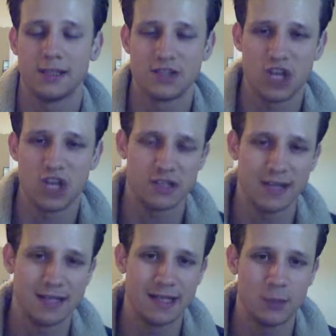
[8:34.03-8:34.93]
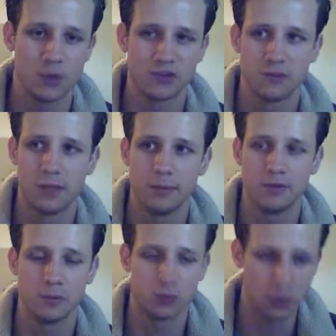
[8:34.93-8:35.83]
the changes I did was to be able
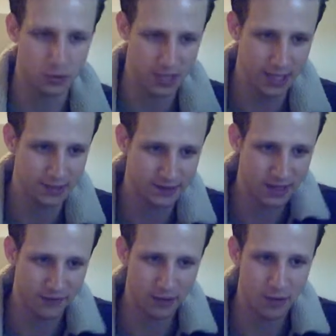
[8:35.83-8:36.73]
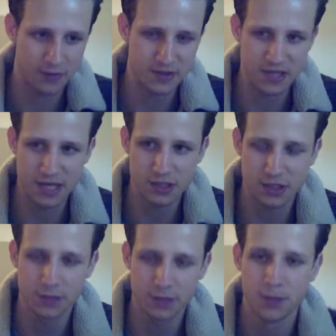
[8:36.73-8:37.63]
to rotate stuff around the
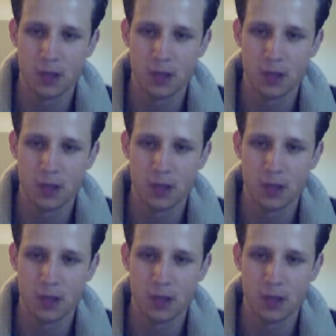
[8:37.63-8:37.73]
center.